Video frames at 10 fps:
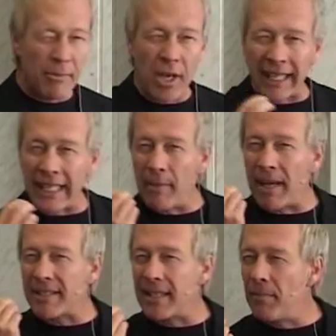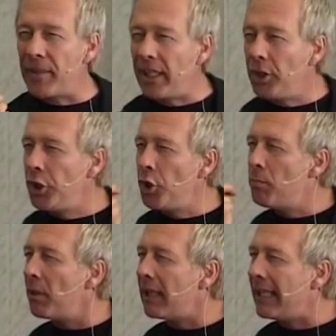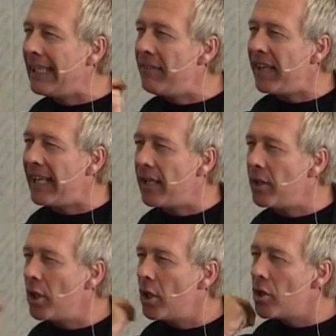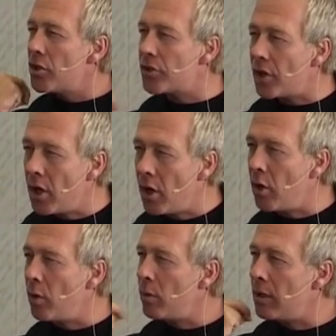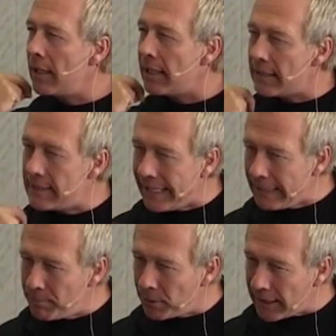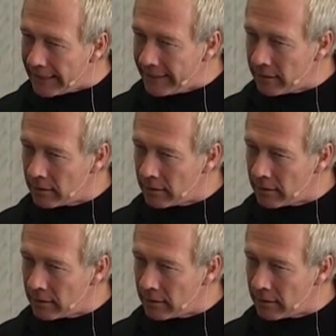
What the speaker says: I'm talking about something you believe in so deeply.